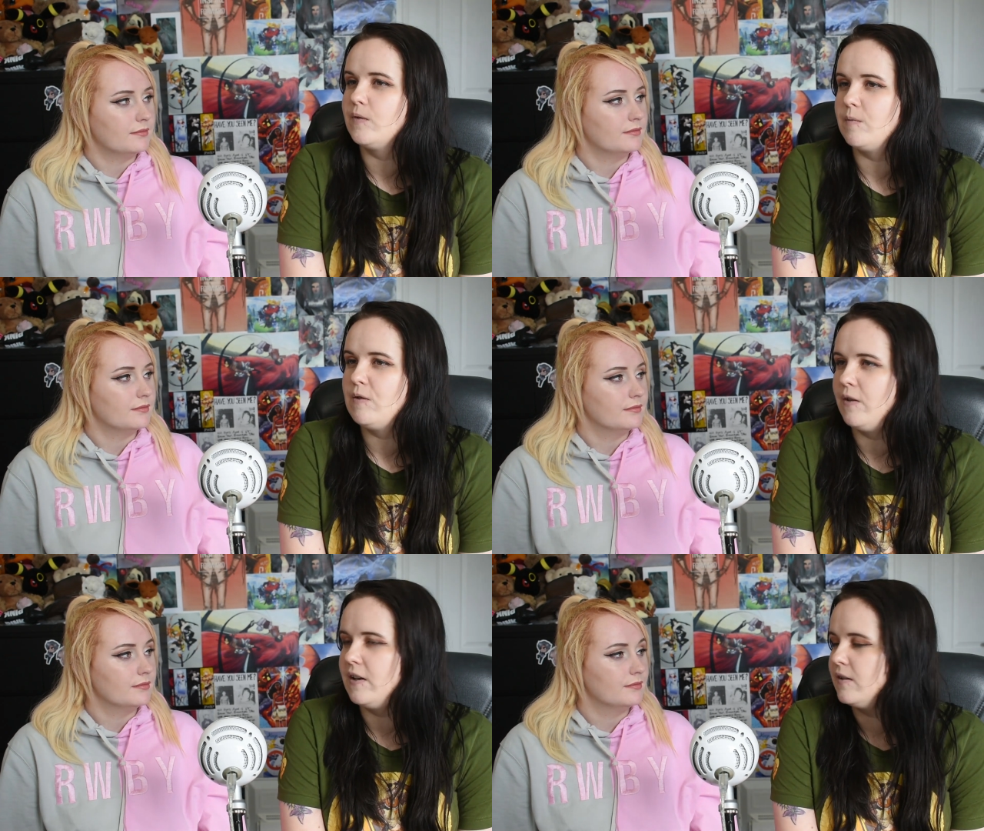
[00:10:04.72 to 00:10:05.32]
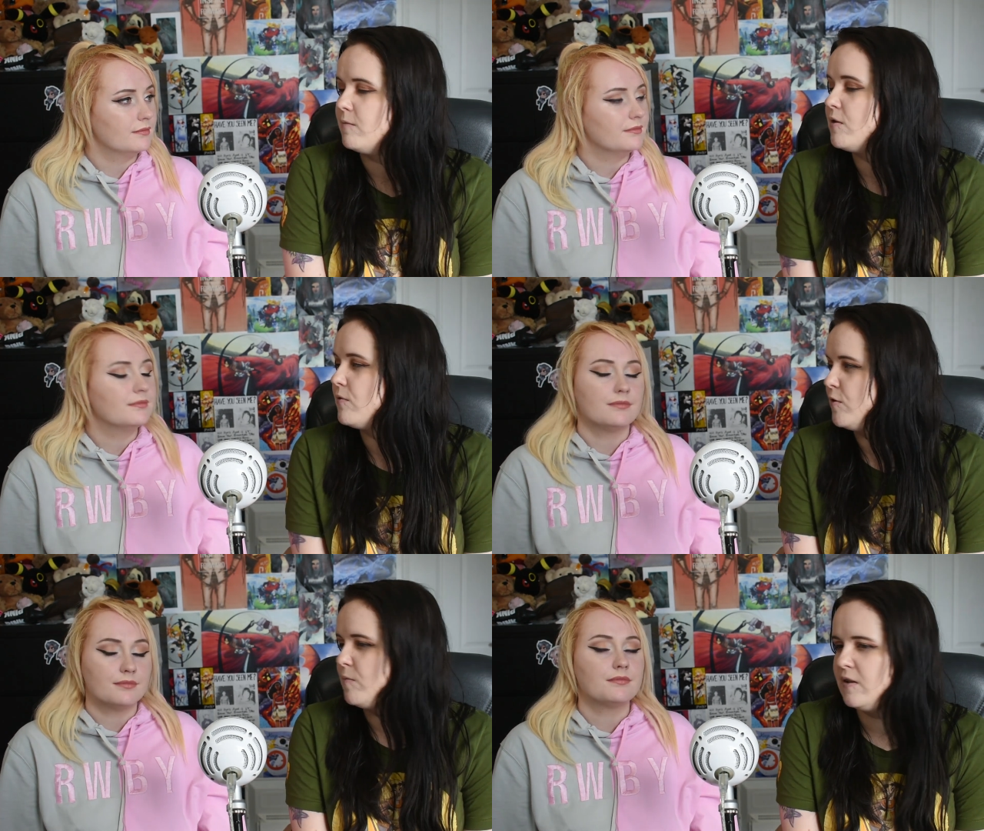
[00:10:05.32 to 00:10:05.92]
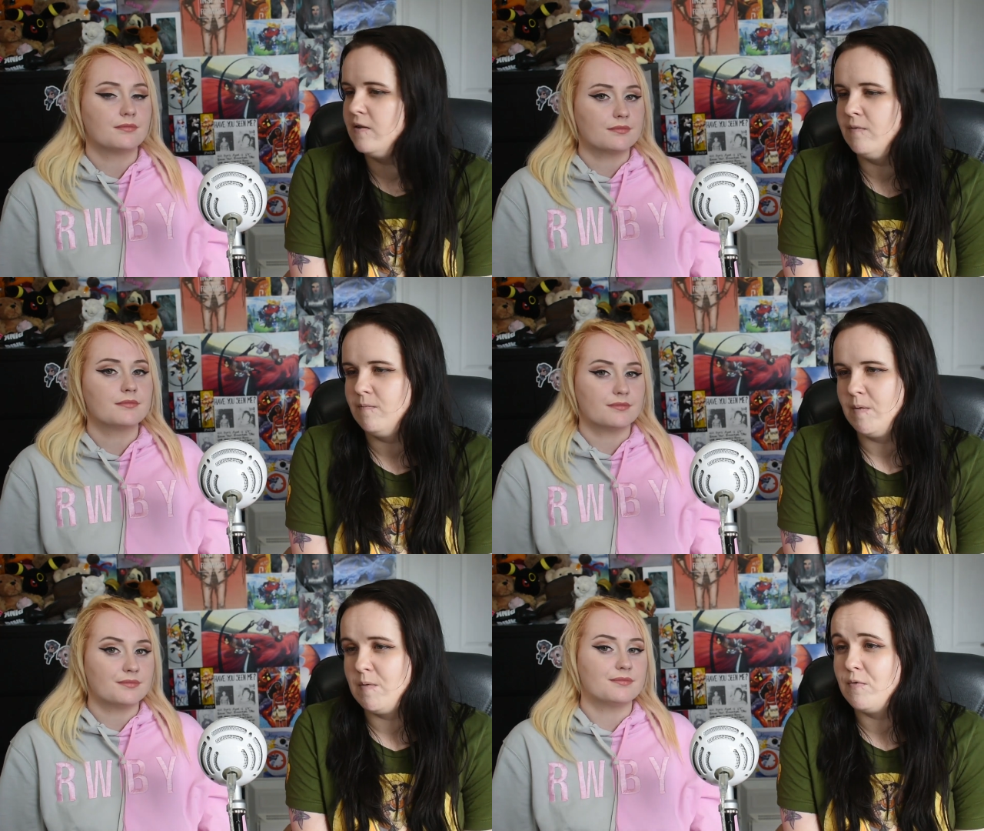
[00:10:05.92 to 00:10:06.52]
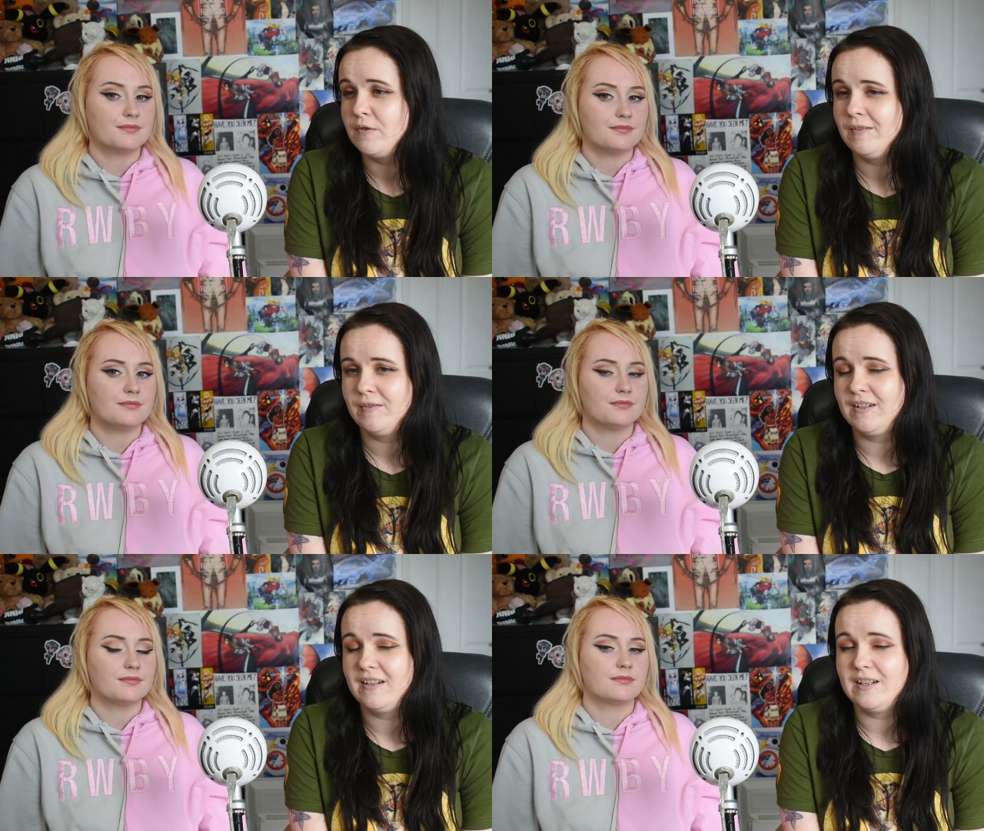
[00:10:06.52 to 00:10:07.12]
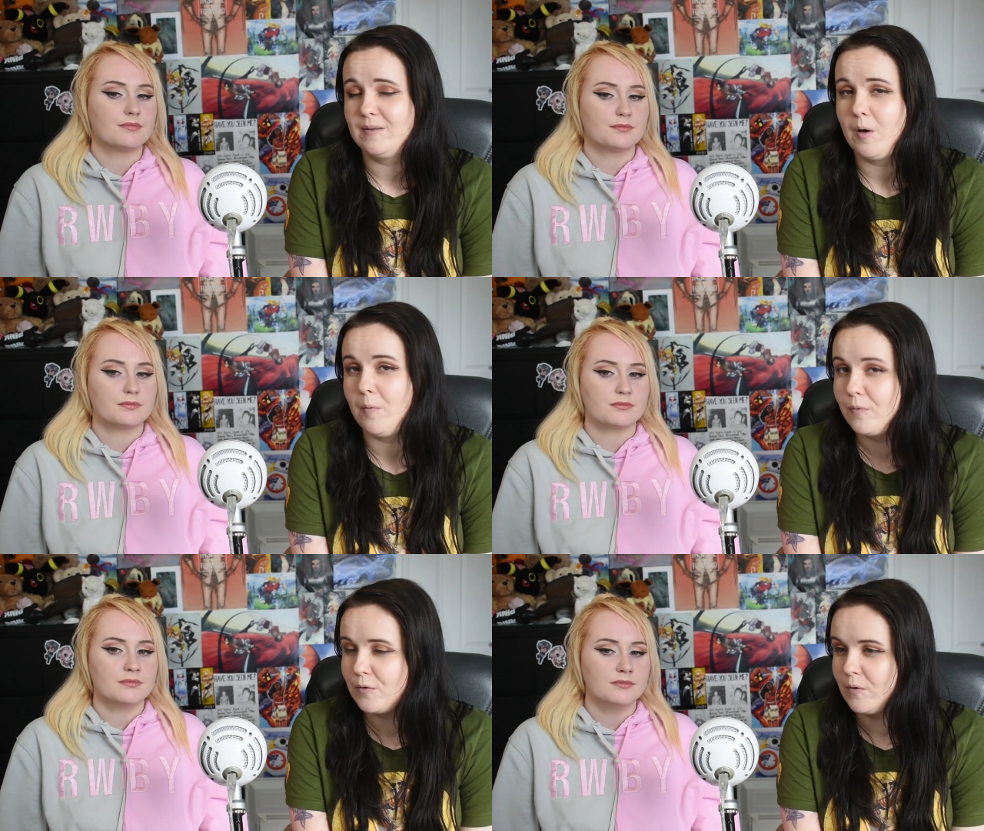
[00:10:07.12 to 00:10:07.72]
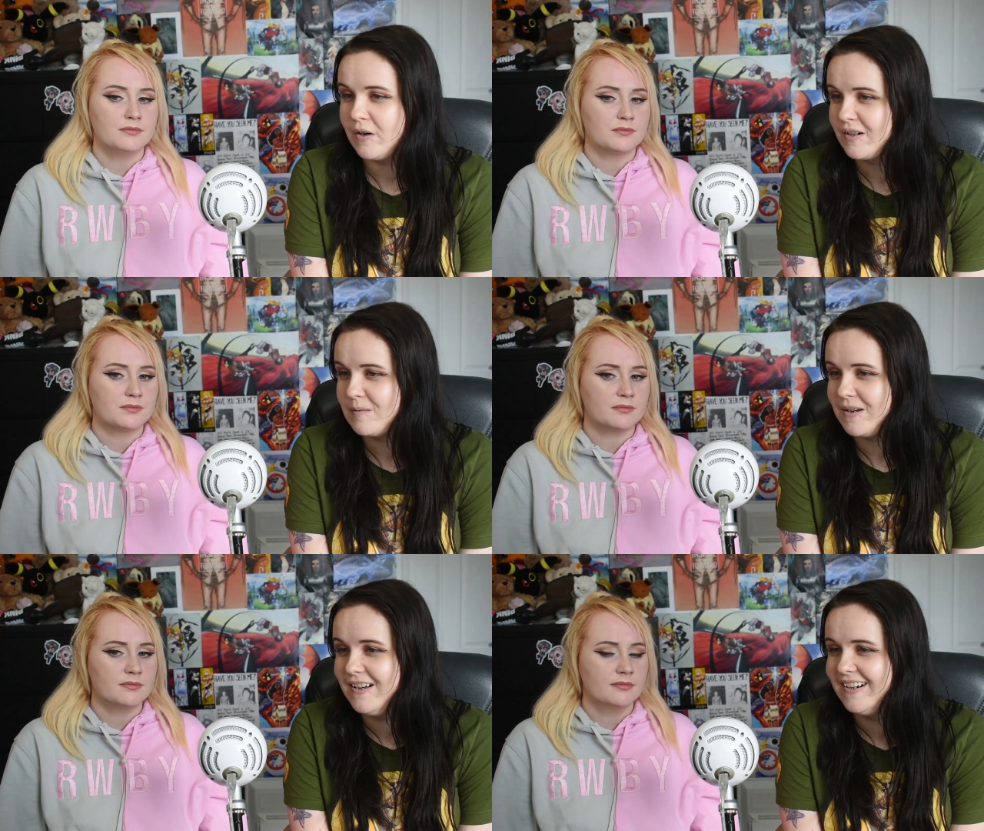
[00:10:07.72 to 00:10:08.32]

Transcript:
Speaker 1: that we find about RWBY. I mean, most of it ends up coming from Twitter, to be